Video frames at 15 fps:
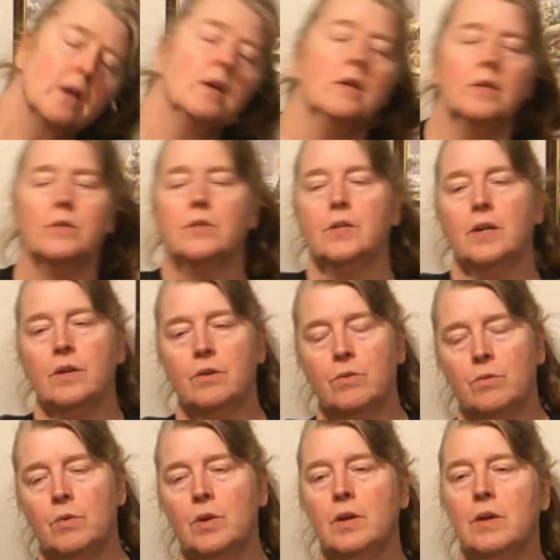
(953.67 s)

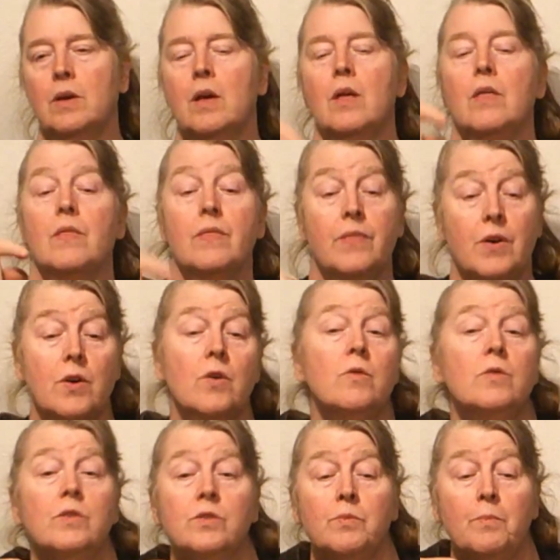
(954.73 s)
So
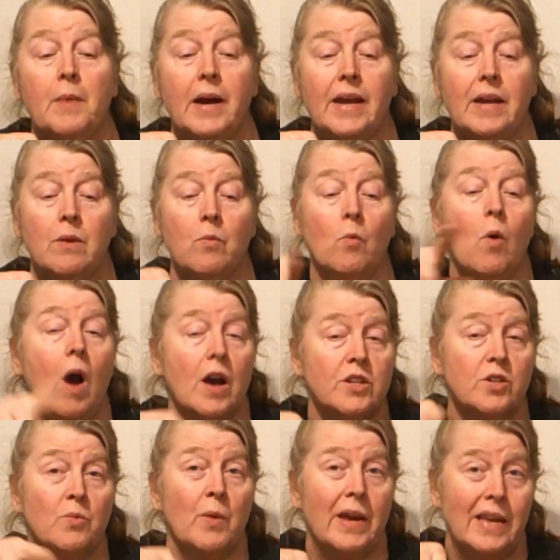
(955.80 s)
those might wash
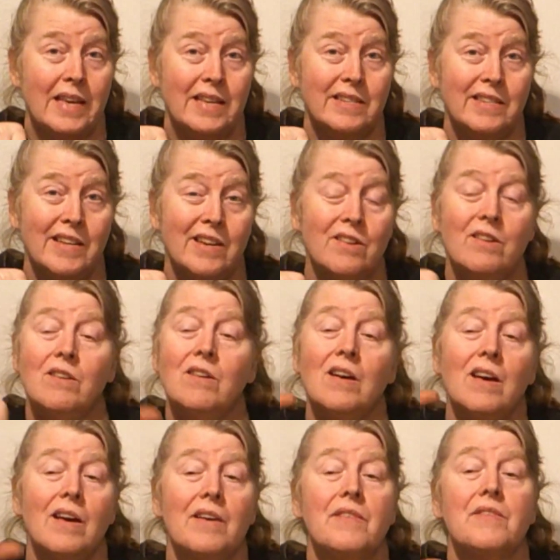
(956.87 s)
away easier
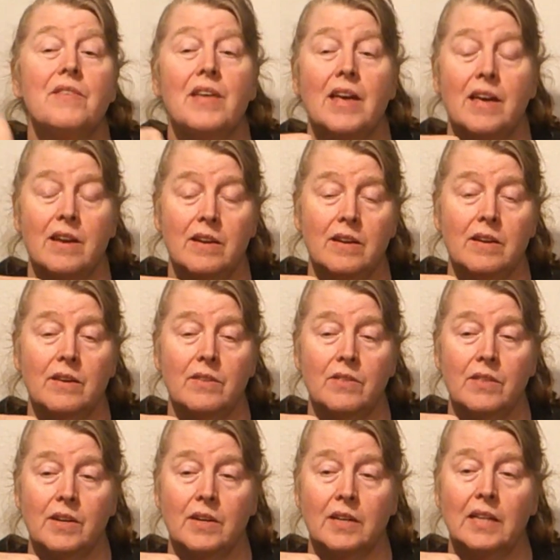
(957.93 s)
than
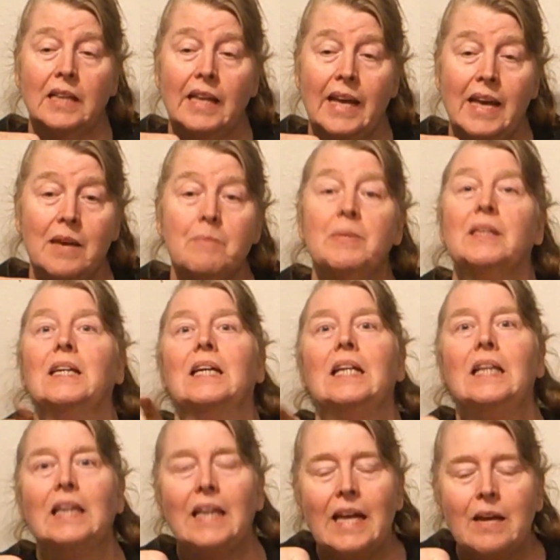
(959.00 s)
the clay, but the
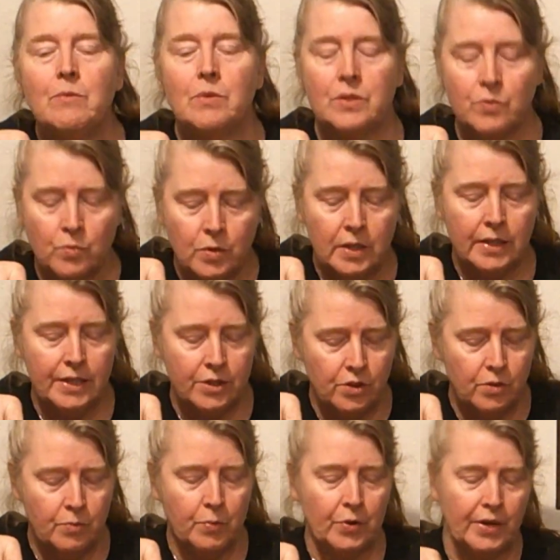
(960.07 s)
clay was really
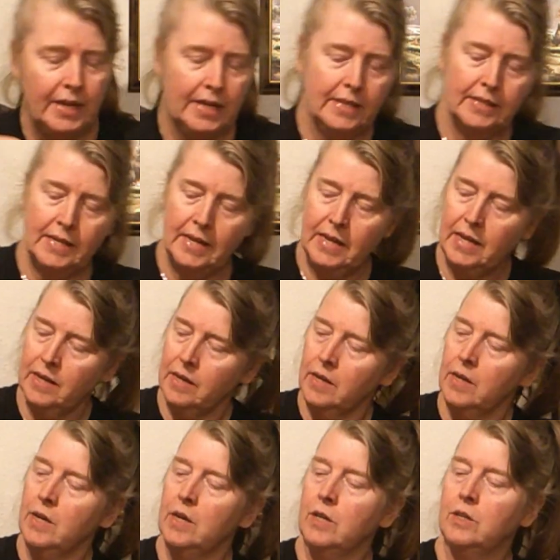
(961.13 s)
super easy
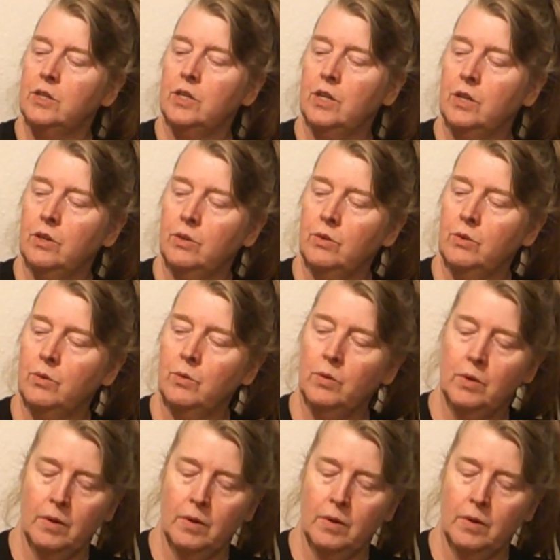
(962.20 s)
to